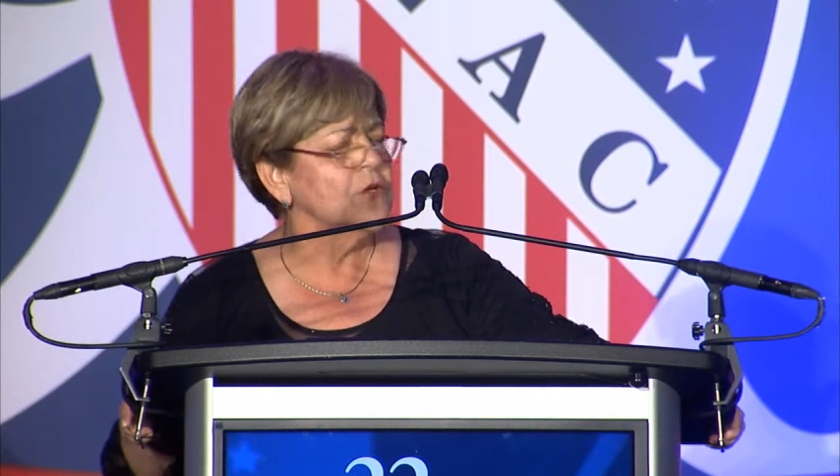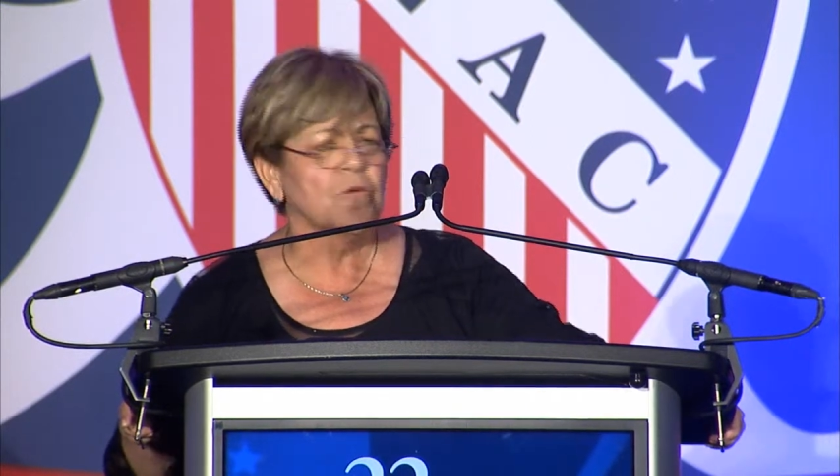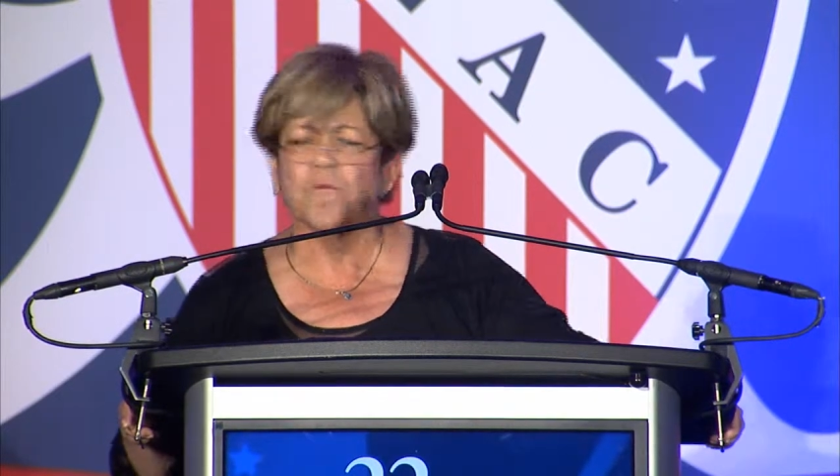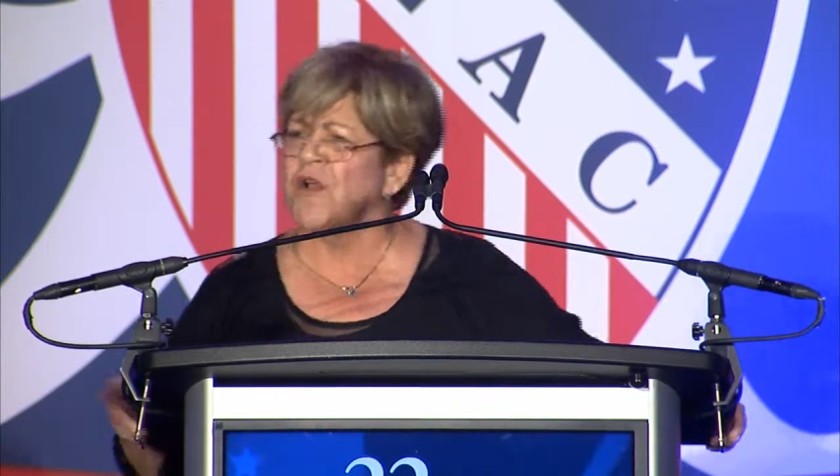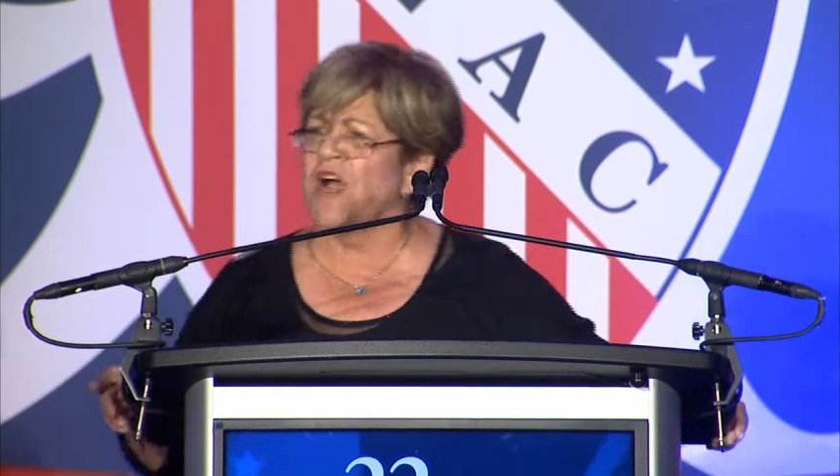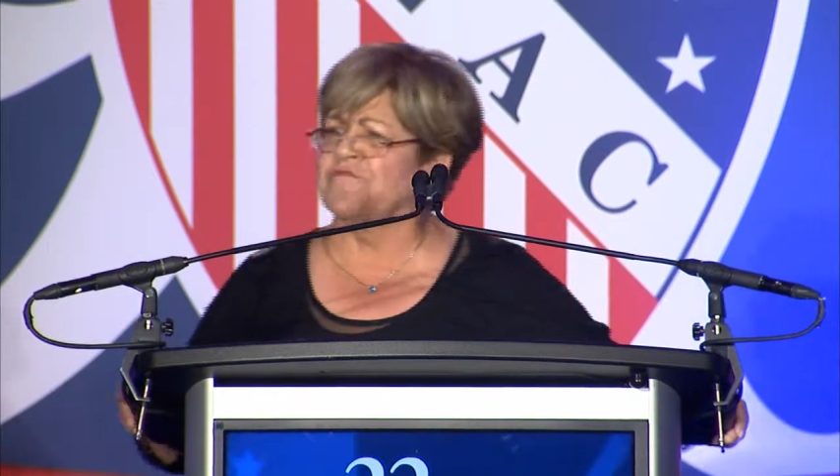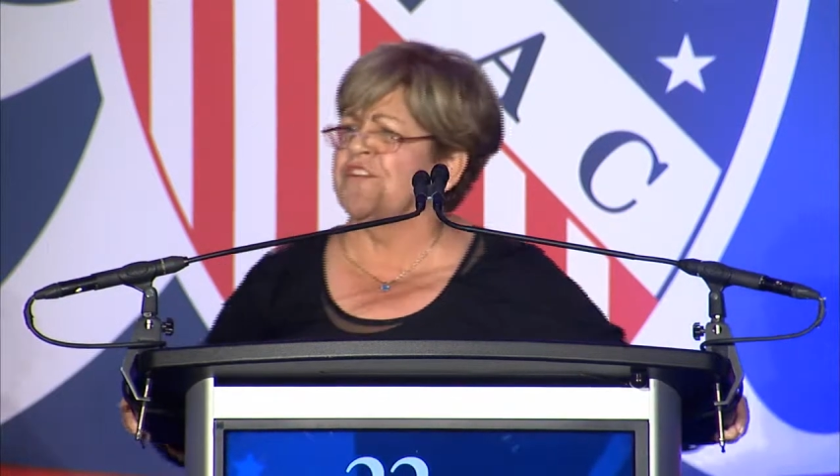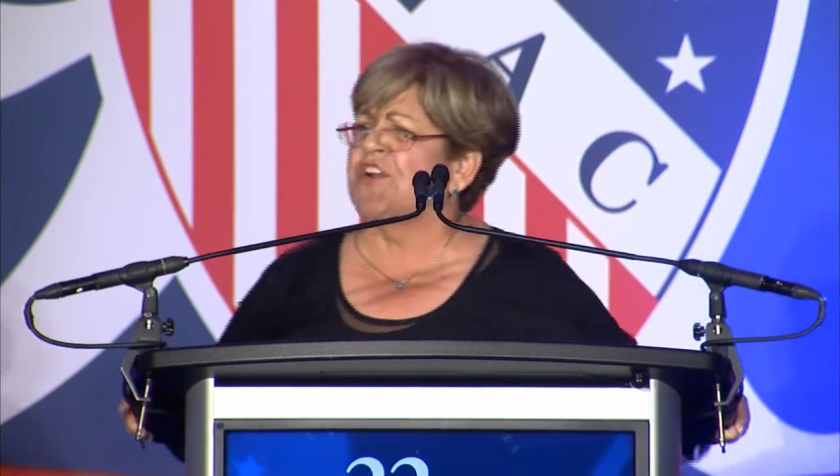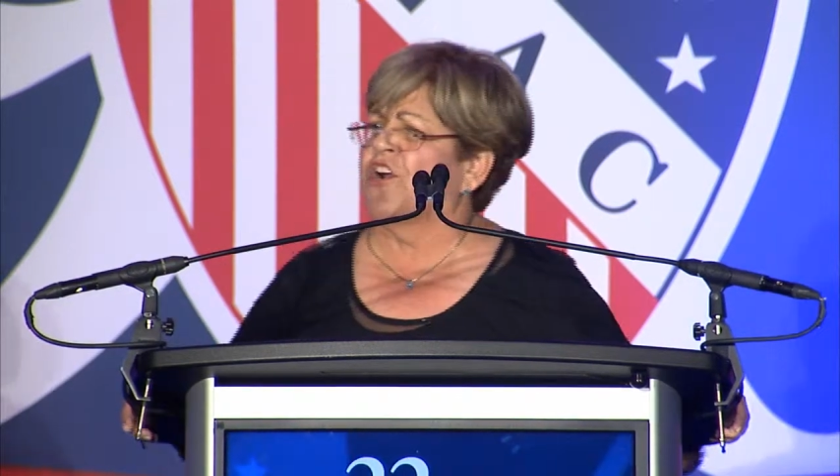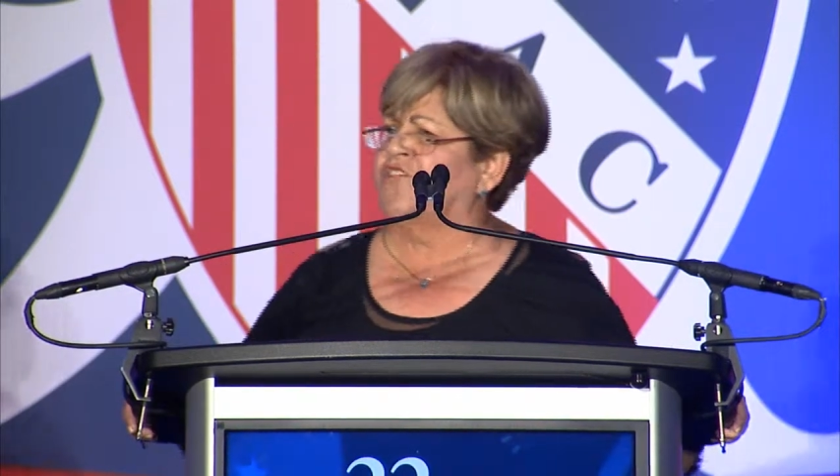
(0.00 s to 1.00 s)
We have an
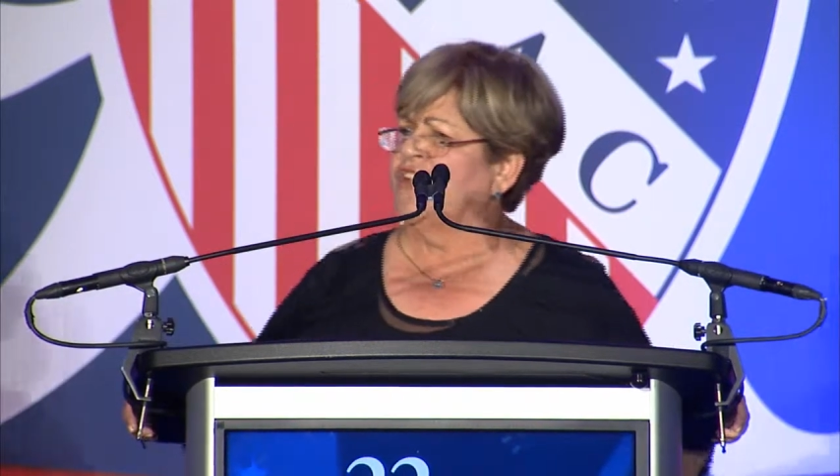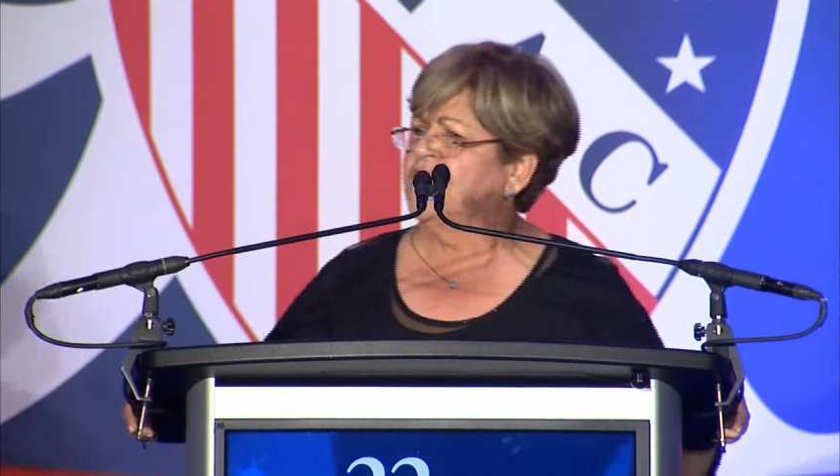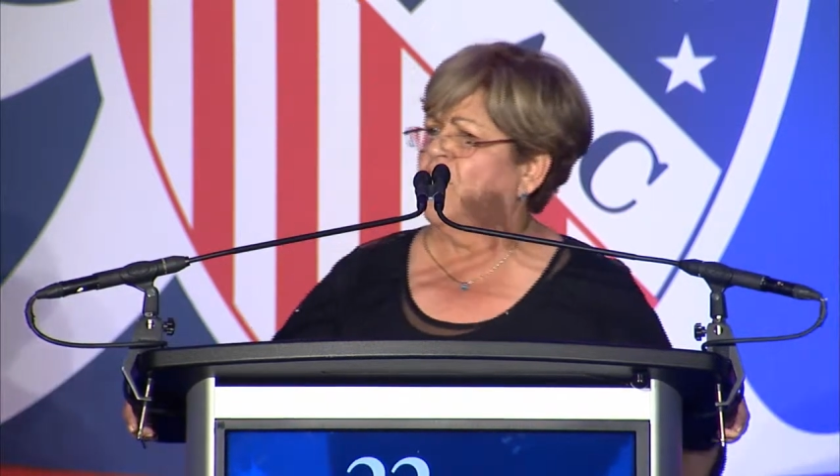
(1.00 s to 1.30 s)
urgent